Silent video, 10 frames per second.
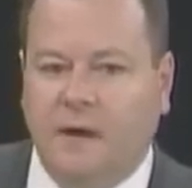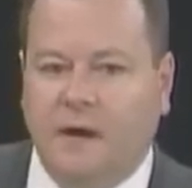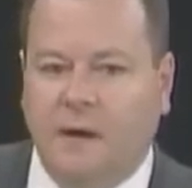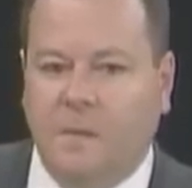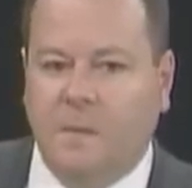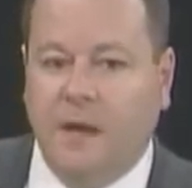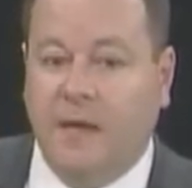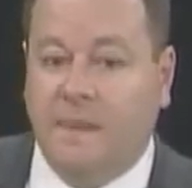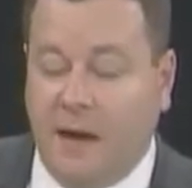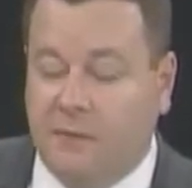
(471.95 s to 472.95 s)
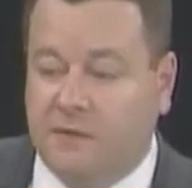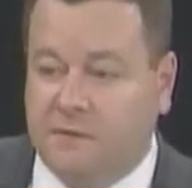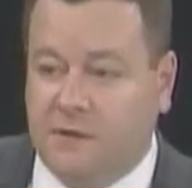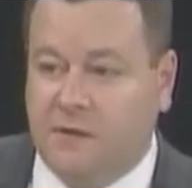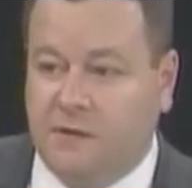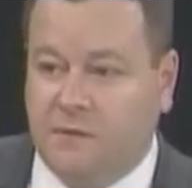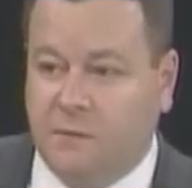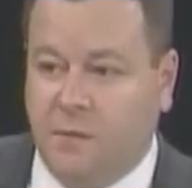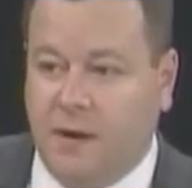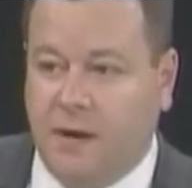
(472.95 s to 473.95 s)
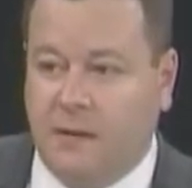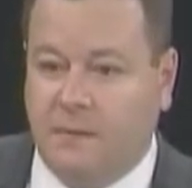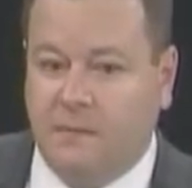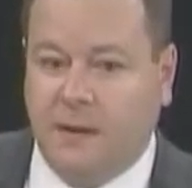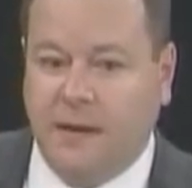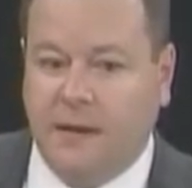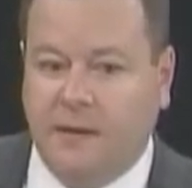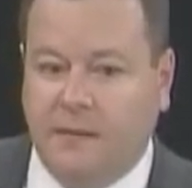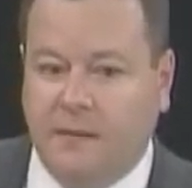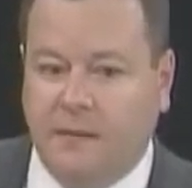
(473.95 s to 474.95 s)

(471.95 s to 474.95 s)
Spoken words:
and that was years where my